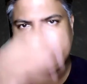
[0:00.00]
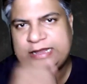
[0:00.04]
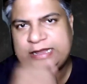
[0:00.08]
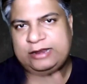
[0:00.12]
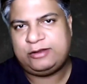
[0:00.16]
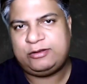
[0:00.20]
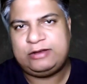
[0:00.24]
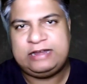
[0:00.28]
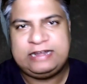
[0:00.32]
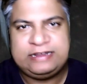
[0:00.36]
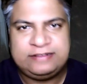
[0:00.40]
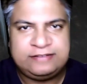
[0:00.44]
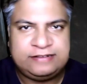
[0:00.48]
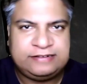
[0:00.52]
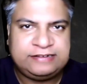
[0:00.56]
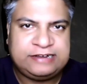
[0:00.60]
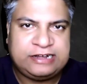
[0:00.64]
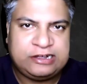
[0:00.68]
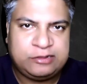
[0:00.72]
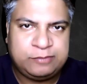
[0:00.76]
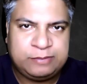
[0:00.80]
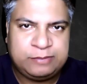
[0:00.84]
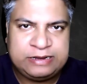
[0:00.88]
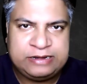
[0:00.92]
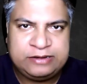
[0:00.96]
Hello, ladies and
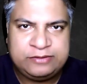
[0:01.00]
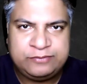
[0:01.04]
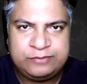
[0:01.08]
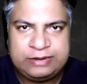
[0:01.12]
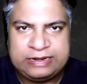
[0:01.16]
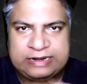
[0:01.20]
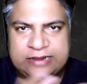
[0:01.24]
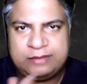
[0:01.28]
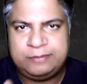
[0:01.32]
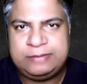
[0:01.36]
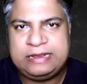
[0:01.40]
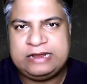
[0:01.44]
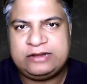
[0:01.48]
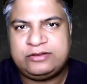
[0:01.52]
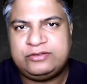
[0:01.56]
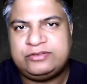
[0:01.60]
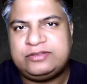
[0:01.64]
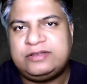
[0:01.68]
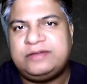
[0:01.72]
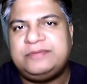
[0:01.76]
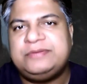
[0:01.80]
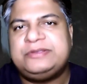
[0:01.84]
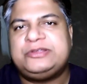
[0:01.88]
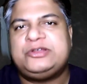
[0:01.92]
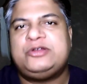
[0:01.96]
gentlemen. Welcome back to
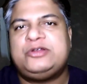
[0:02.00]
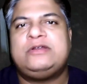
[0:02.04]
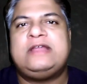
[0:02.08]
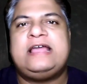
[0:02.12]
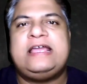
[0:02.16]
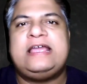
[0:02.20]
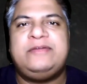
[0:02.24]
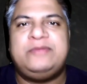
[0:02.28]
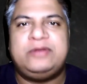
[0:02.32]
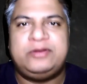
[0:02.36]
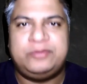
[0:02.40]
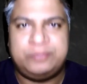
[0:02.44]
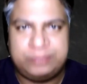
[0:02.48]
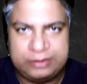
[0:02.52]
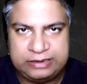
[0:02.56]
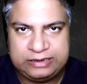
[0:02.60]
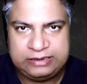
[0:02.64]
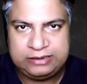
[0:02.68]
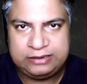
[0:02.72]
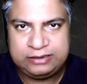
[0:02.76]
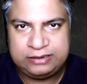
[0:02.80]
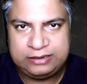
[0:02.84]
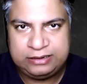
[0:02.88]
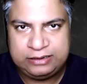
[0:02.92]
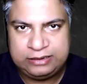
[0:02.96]
ServiceNow 911.